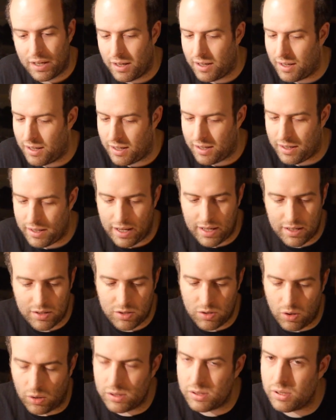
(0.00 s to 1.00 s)
uh,
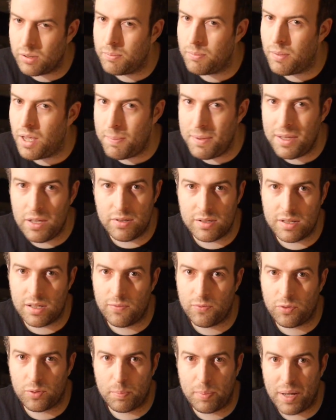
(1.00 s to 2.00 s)
and also maybe use it
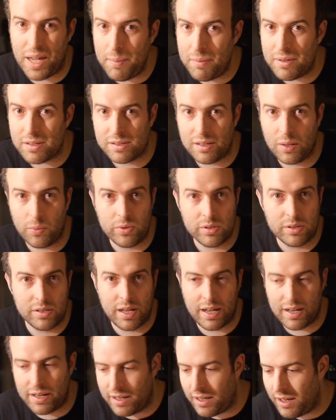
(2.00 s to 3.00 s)
for payments. That was
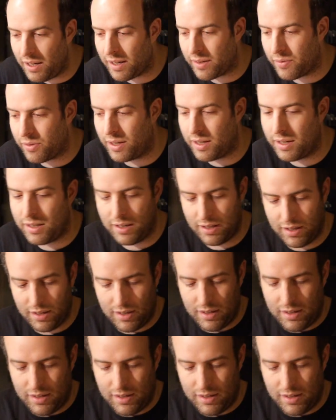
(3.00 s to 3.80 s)
the idea I think.